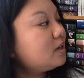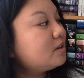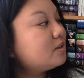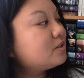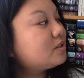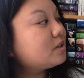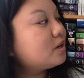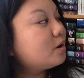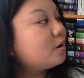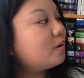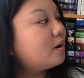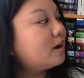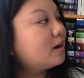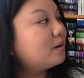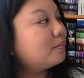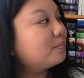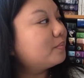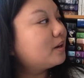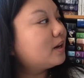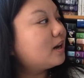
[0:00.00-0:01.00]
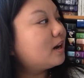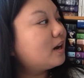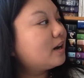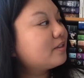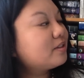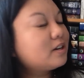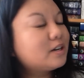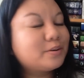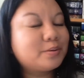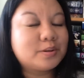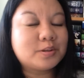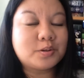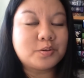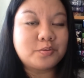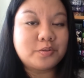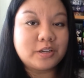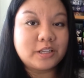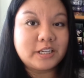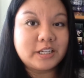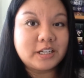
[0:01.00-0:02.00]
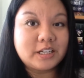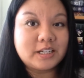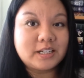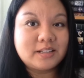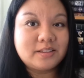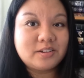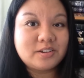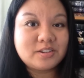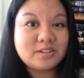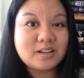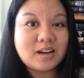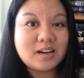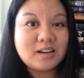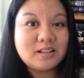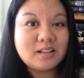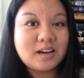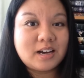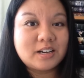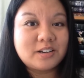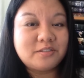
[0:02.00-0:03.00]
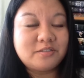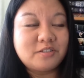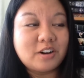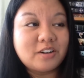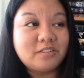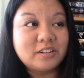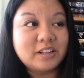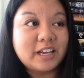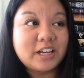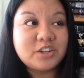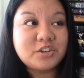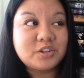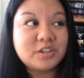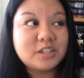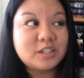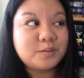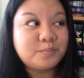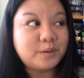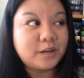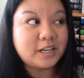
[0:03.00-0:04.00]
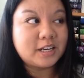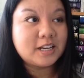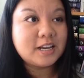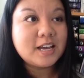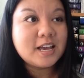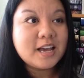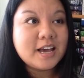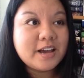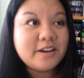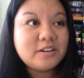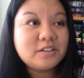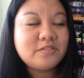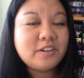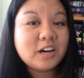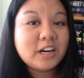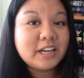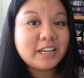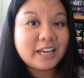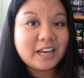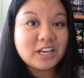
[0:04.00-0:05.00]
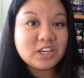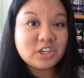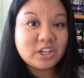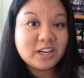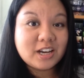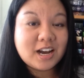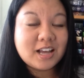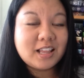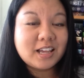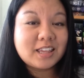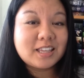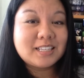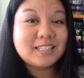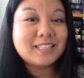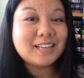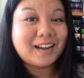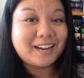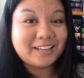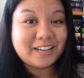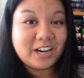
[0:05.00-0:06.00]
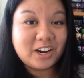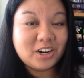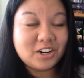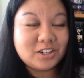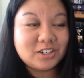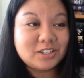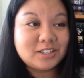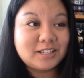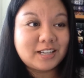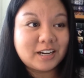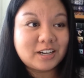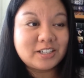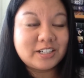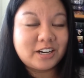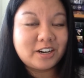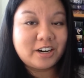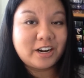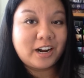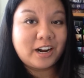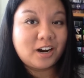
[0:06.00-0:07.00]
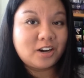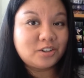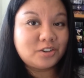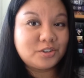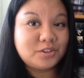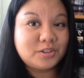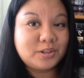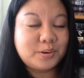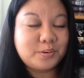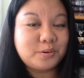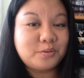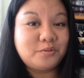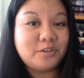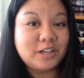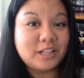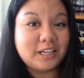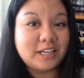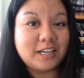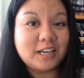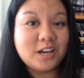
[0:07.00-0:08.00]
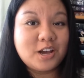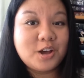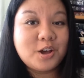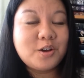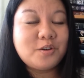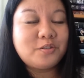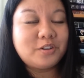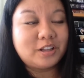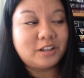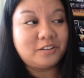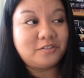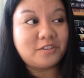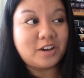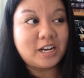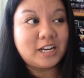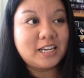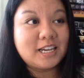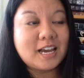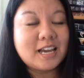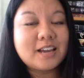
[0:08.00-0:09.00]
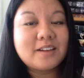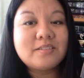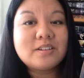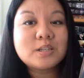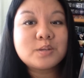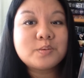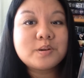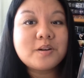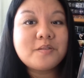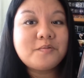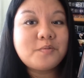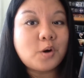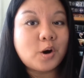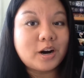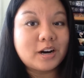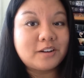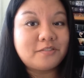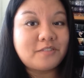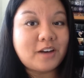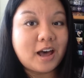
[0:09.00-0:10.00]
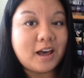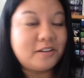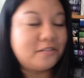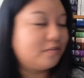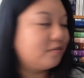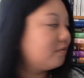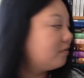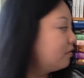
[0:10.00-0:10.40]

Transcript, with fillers: So um, I thought it was a really good. There's not a lot of revelations, but it was very engaging. I like the side character, secondary characters. They were really, really funny. I gave this one a four out of five.